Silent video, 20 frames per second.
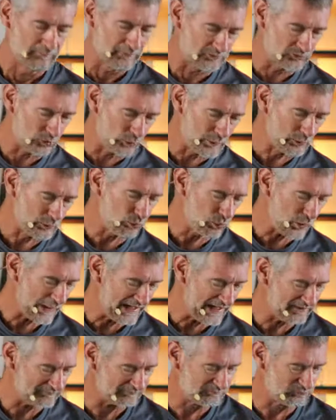But do we
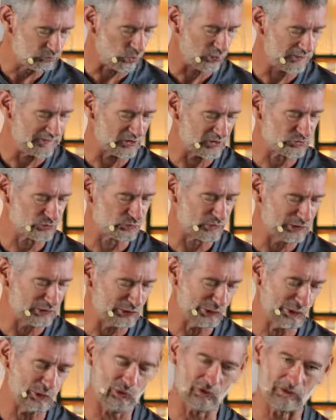wait for this
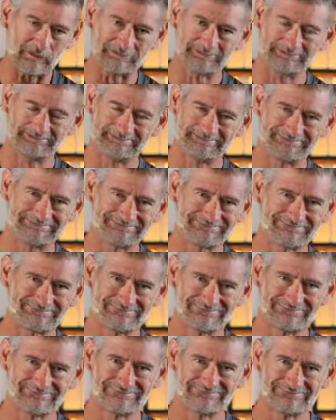renewal?
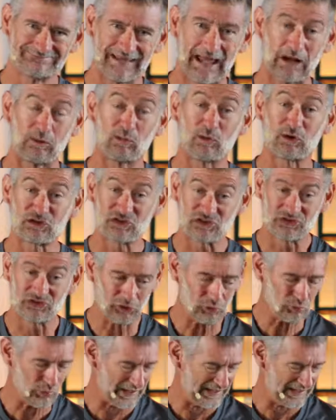And we're
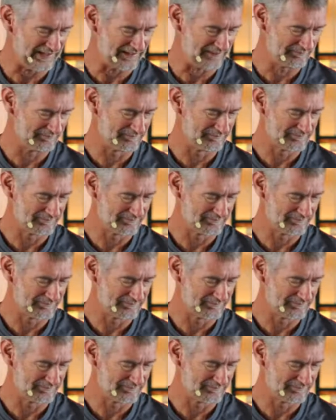still waiting.